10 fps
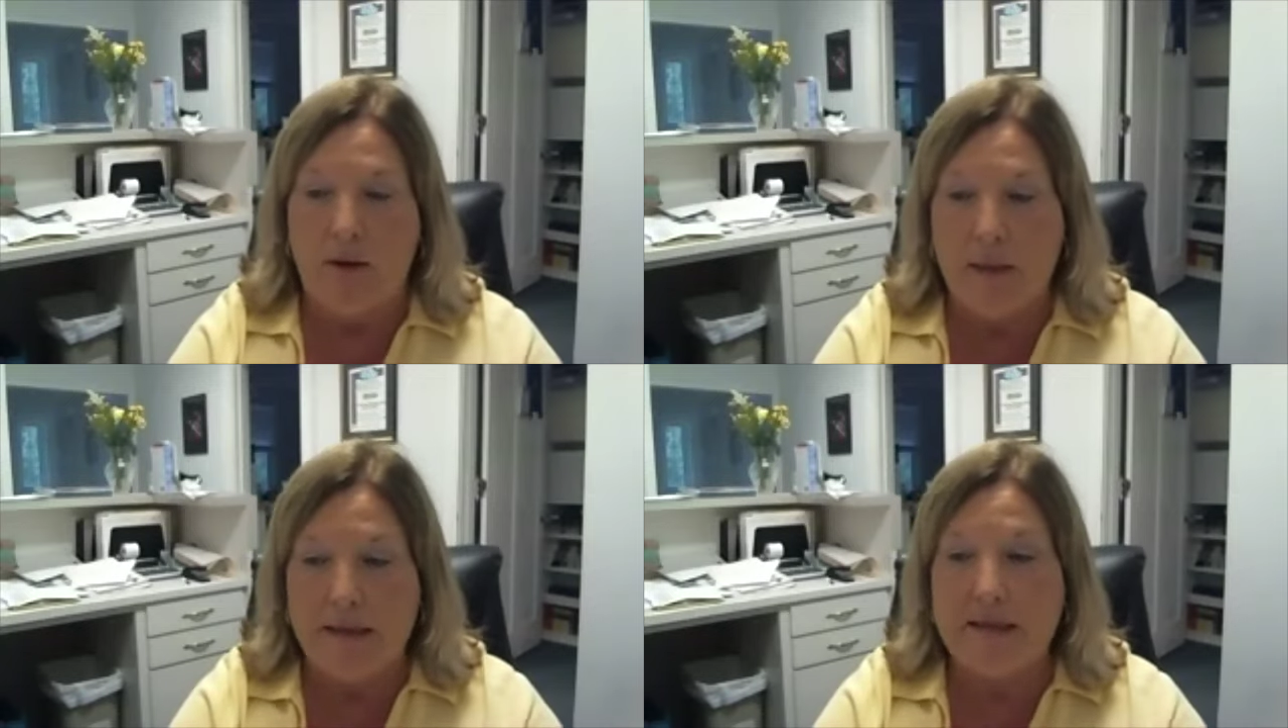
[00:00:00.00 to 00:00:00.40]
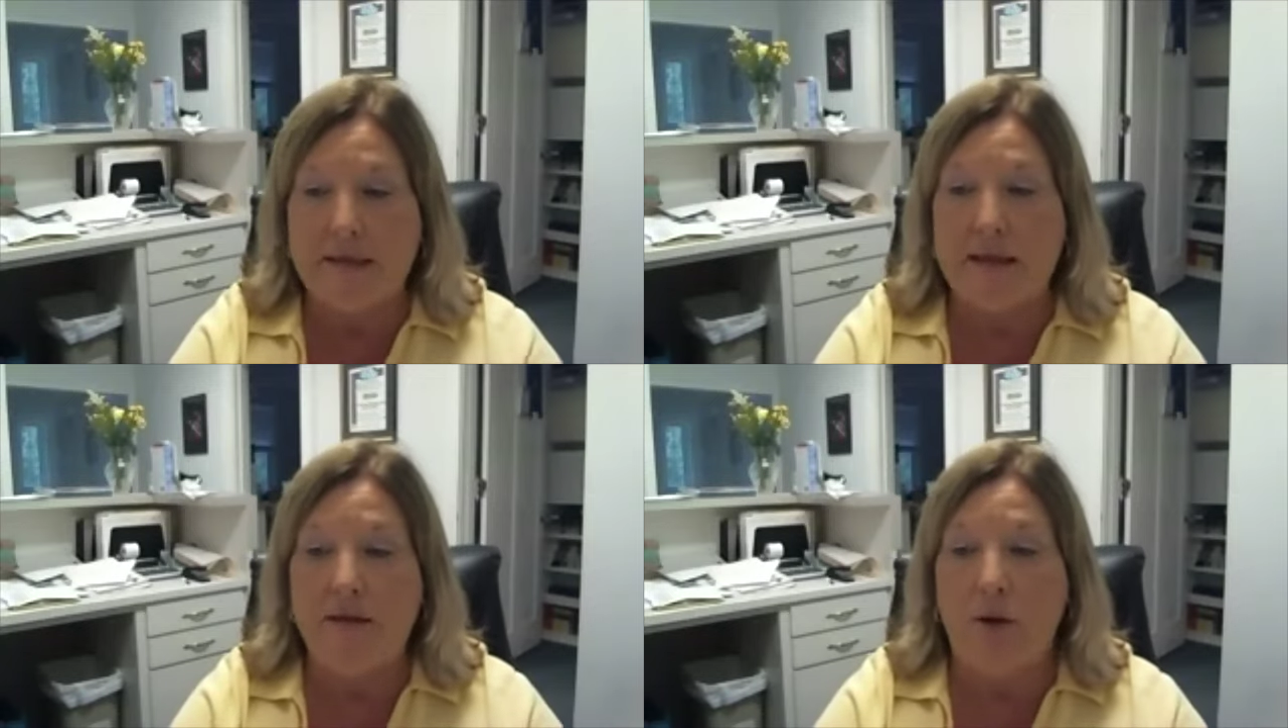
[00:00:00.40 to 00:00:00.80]

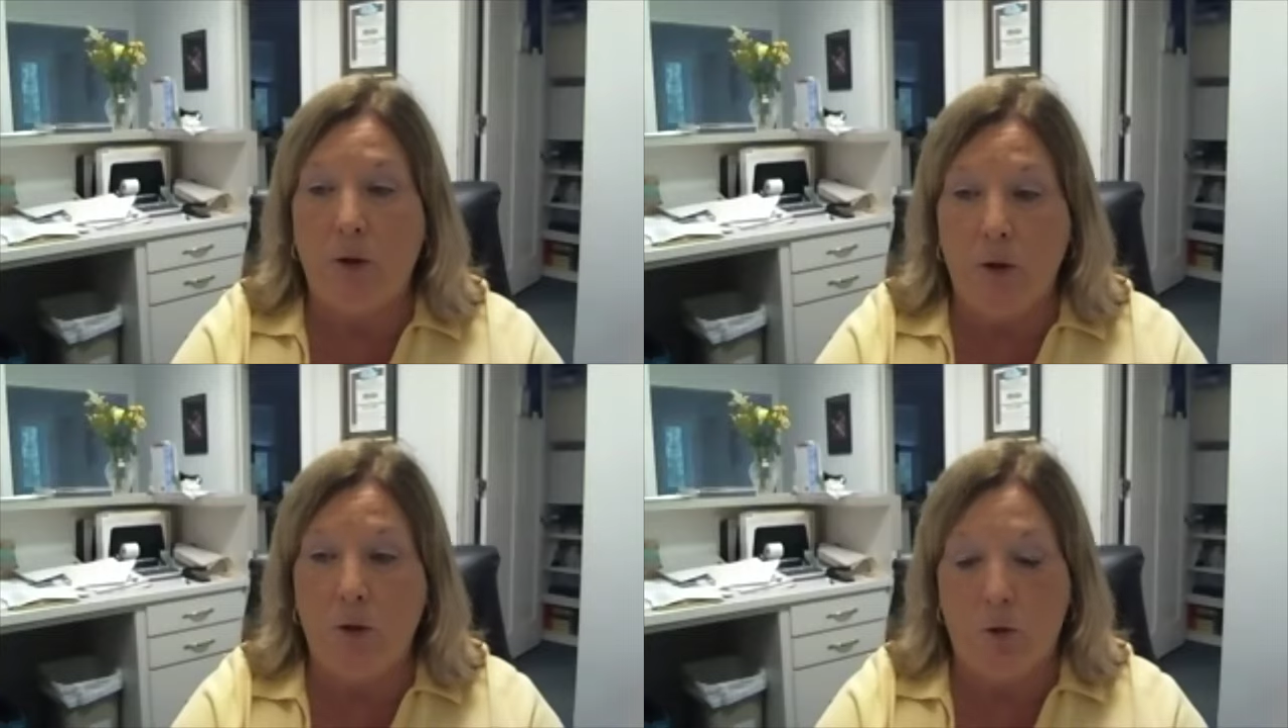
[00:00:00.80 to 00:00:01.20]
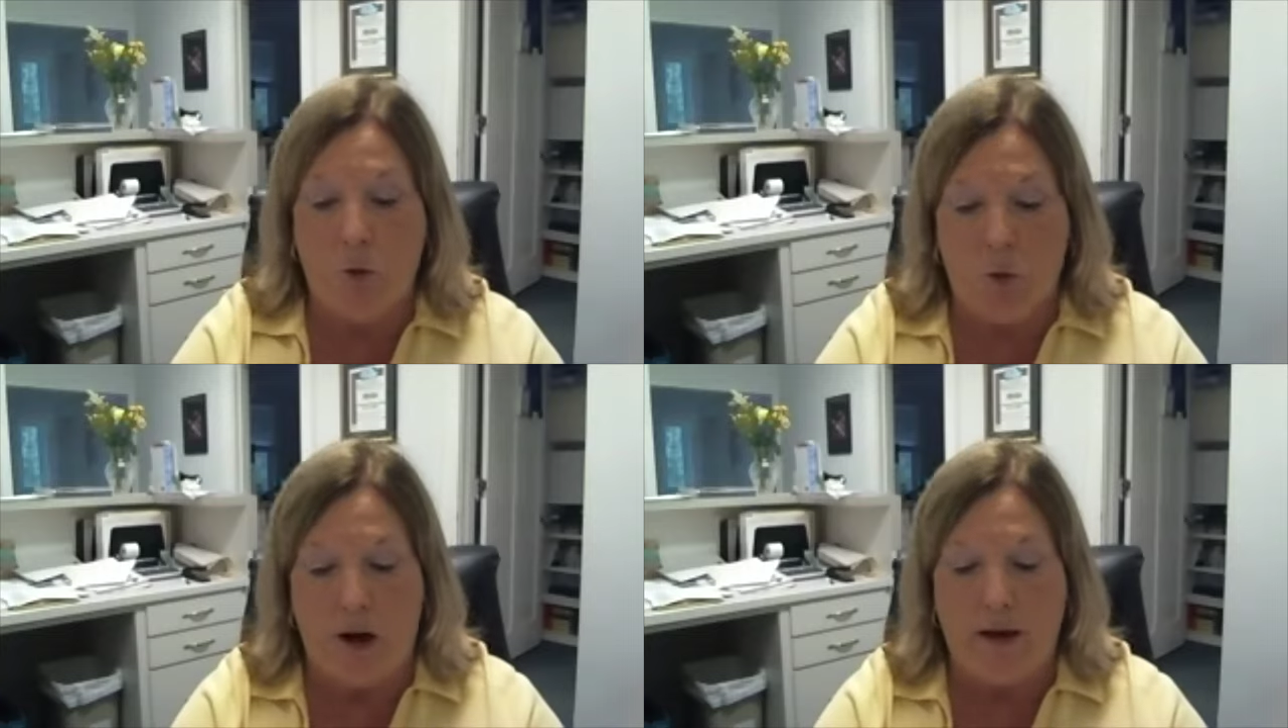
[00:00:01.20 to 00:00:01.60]
Basically, the who,
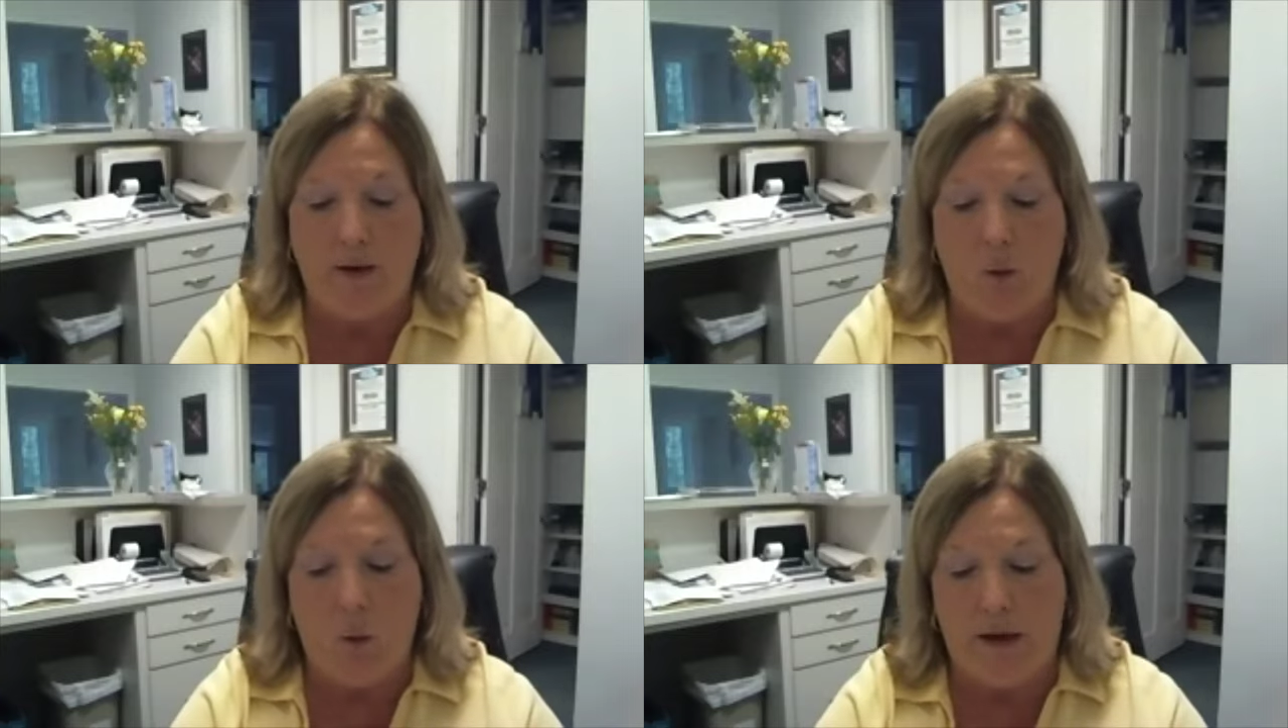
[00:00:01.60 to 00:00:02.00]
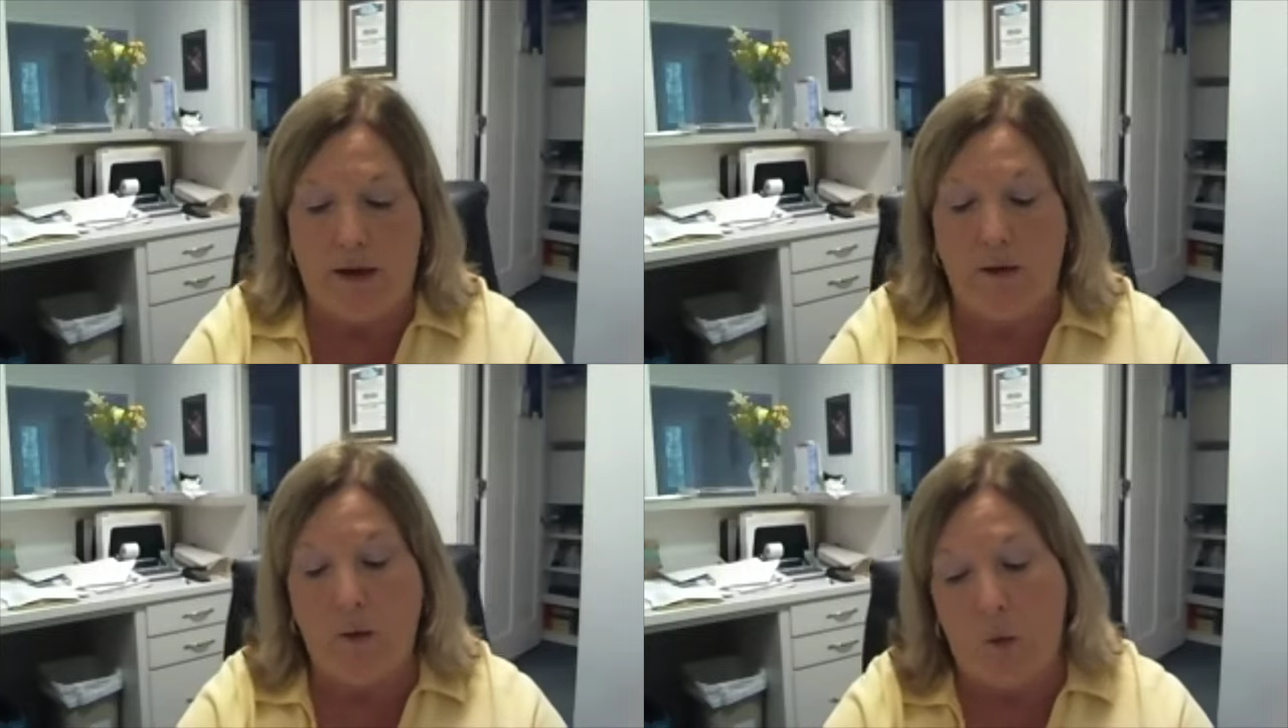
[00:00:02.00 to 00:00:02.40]
what,
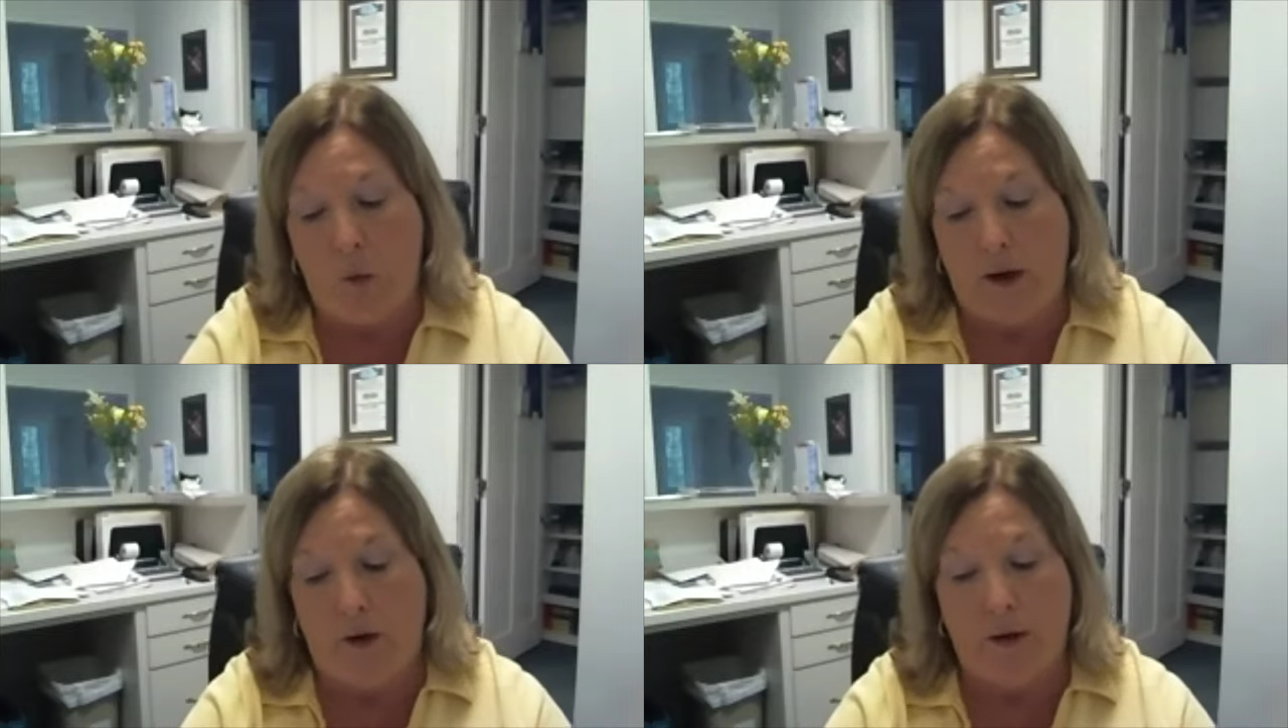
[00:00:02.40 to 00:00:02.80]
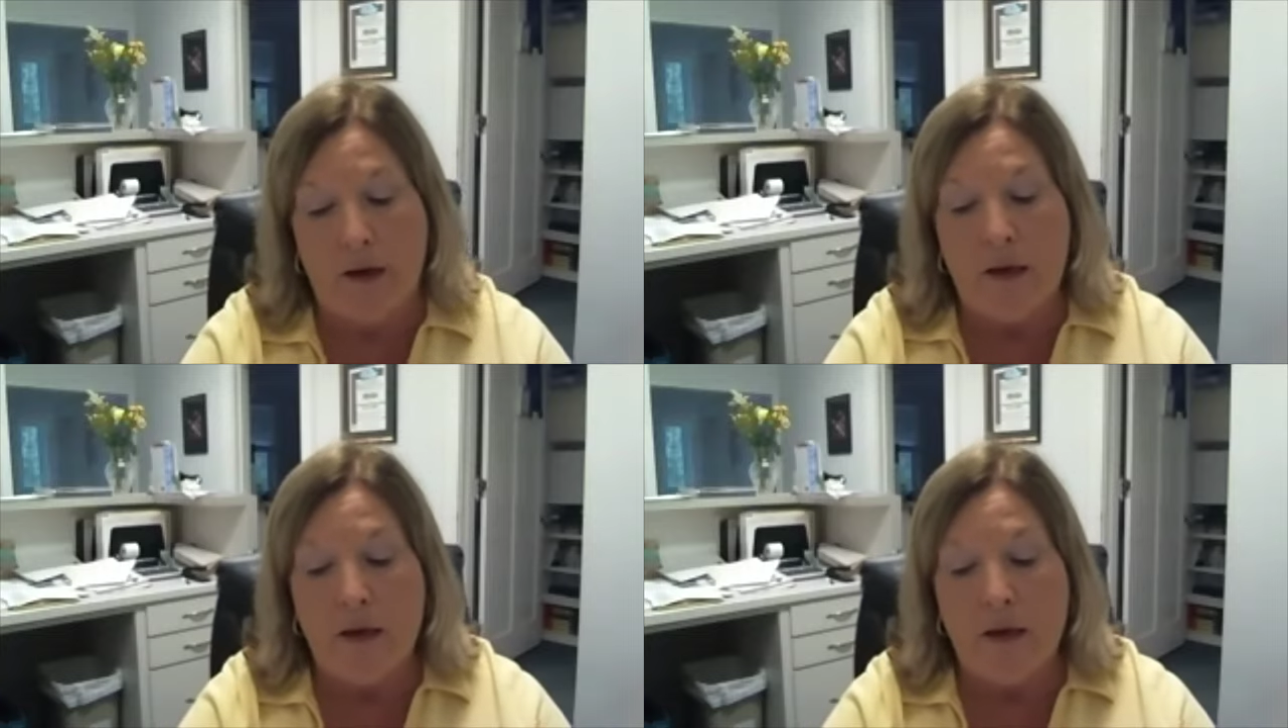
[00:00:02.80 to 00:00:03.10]
when, where,